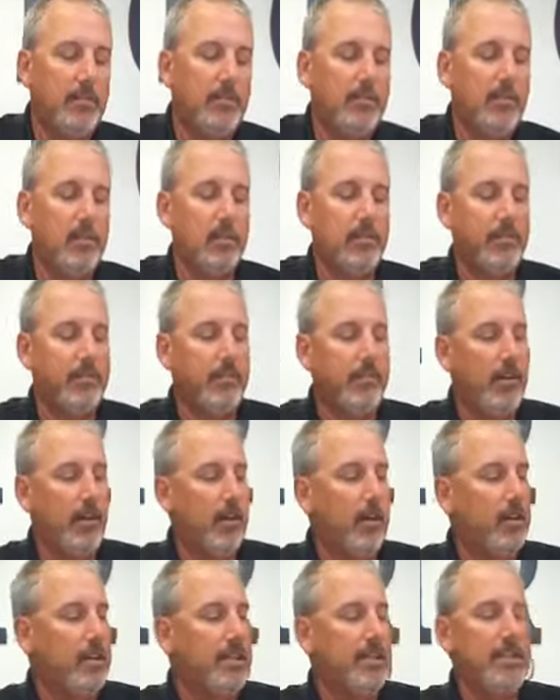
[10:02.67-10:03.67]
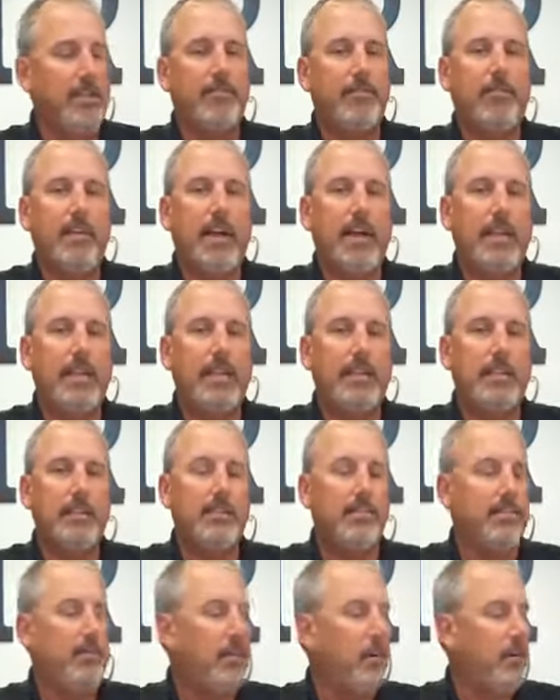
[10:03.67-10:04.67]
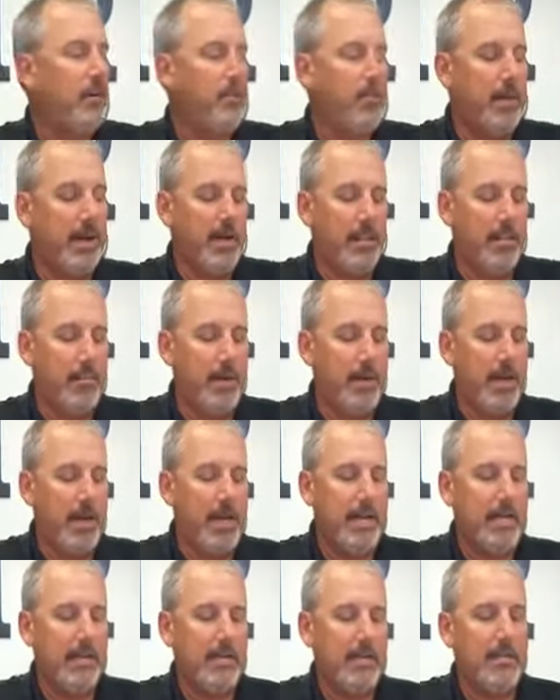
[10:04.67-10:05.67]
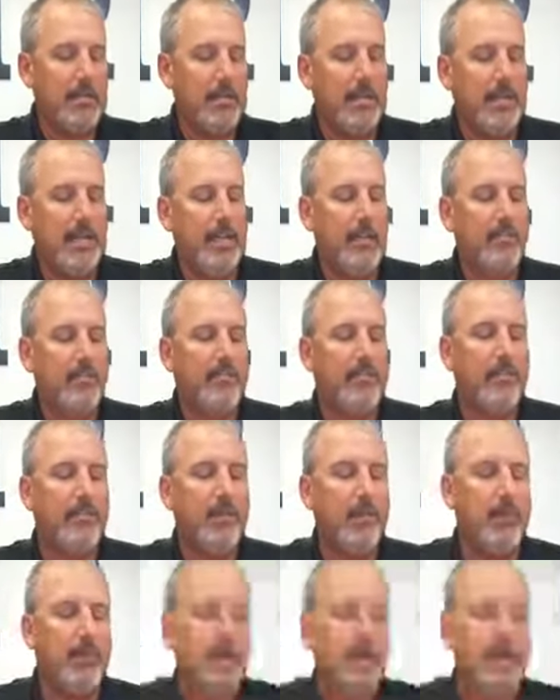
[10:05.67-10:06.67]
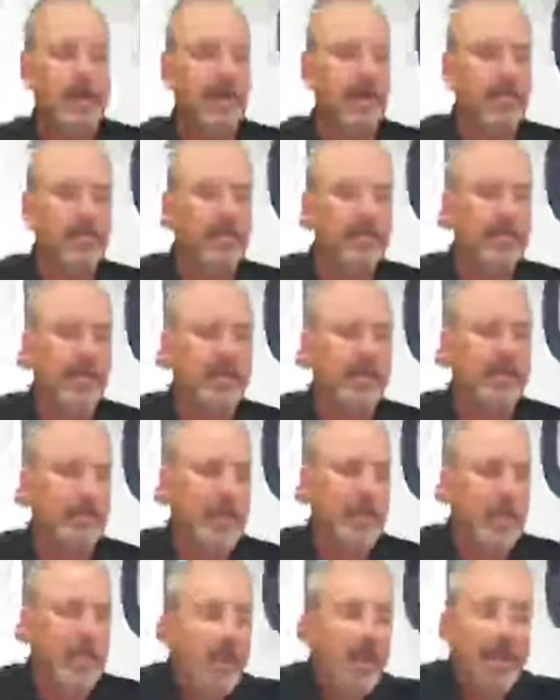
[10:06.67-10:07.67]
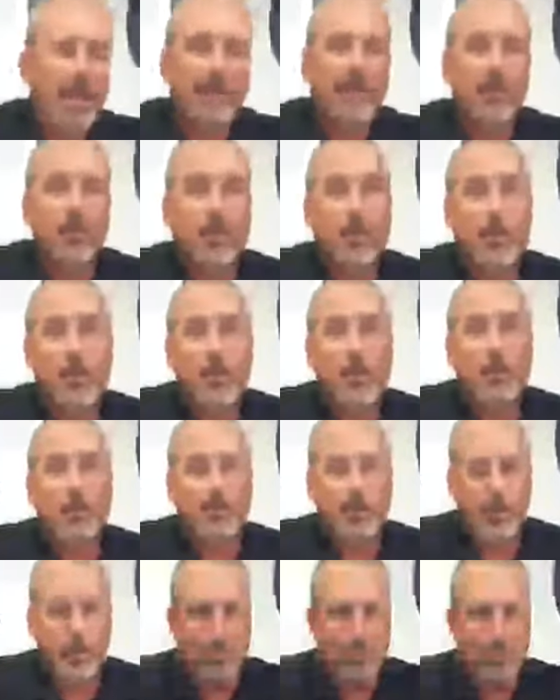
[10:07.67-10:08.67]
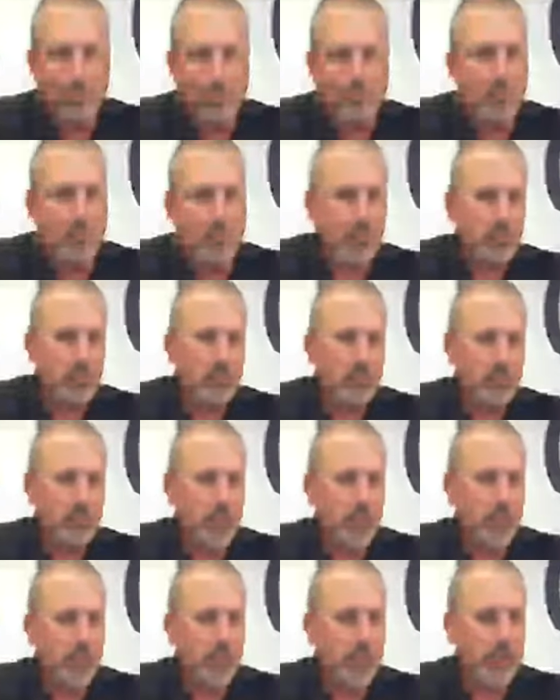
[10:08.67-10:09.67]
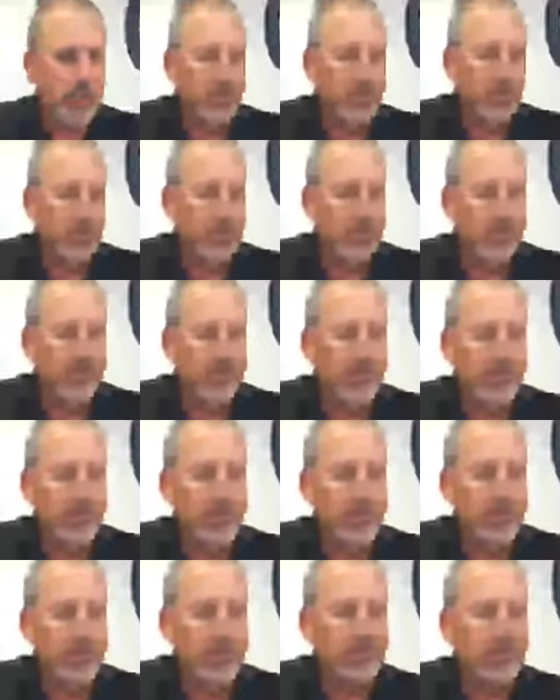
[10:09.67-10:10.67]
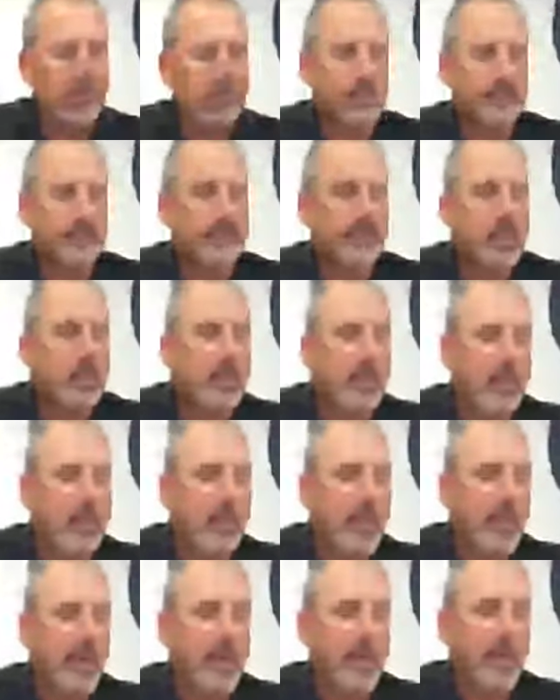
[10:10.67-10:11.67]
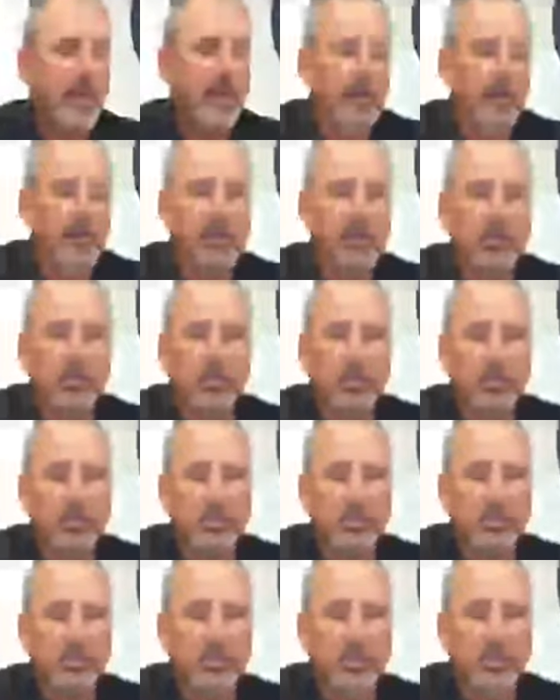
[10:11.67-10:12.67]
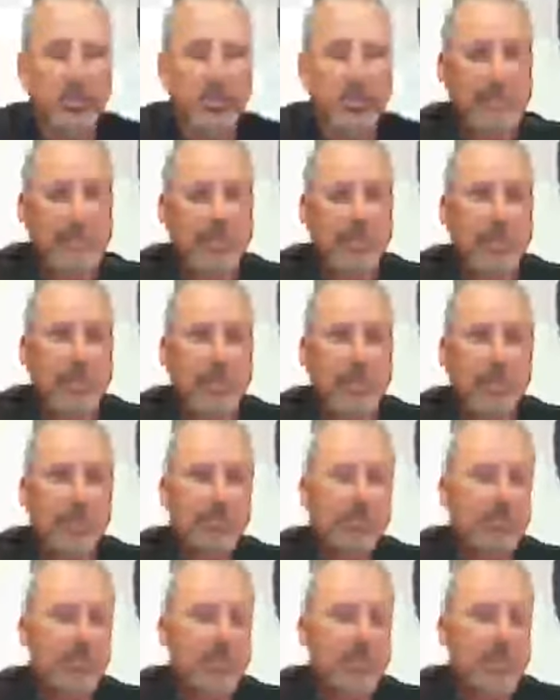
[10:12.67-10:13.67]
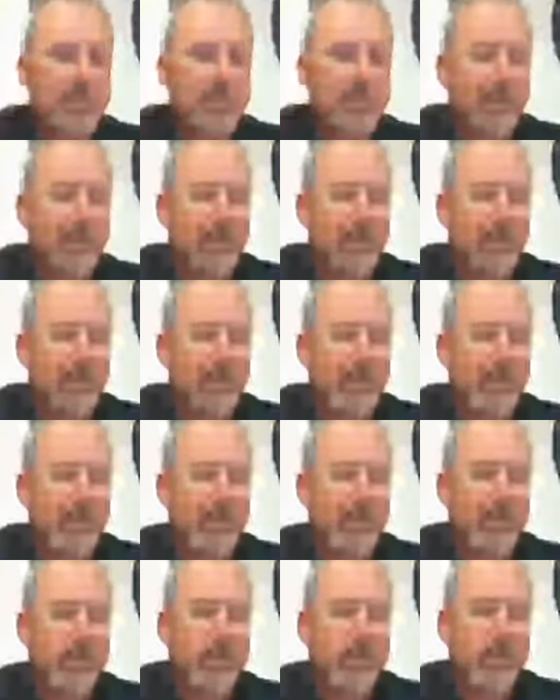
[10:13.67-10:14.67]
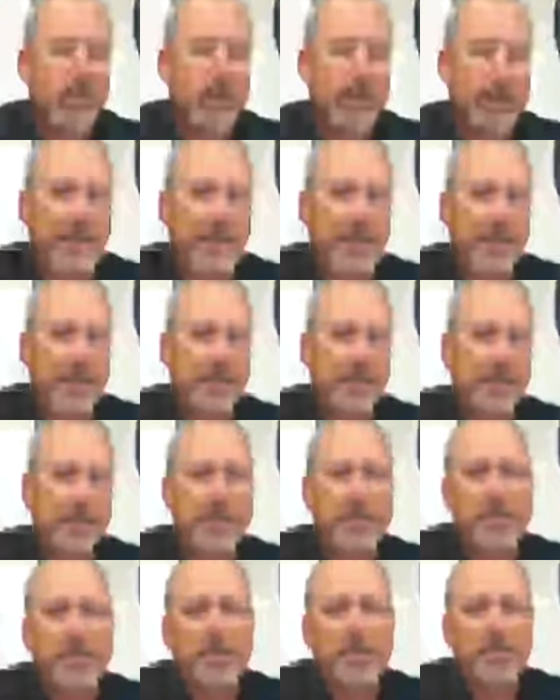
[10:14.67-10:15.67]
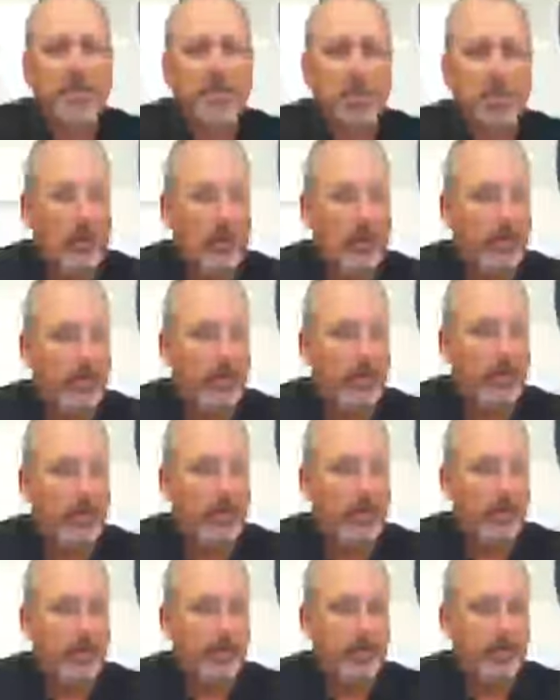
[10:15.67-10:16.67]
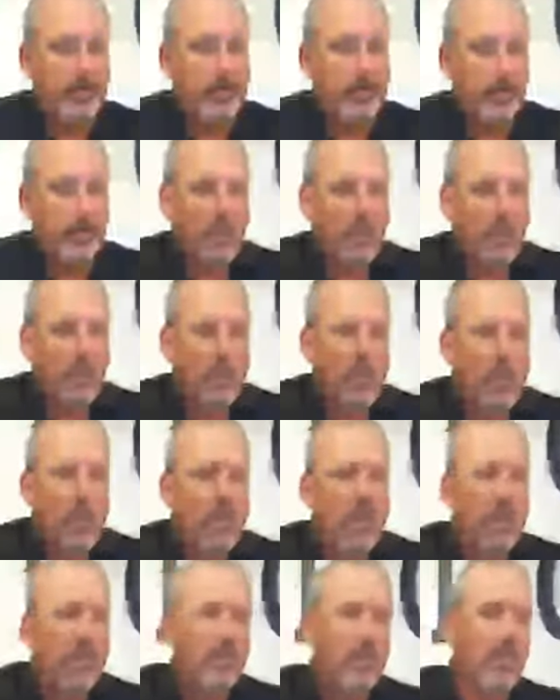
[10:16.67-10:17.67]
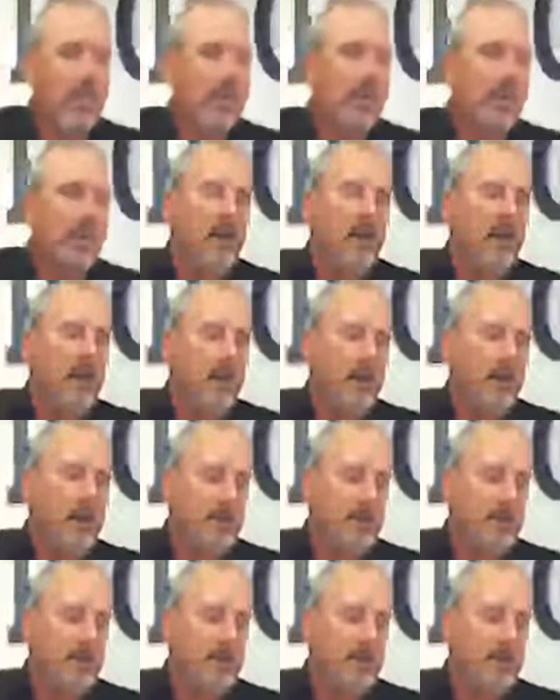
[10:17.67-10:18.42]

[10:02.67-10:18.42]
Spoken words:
for default and defining default by the buyer and default by the seller, as well as the resolution of those defaults. And then attorney's fees and costs are identified, who pays for what part. There are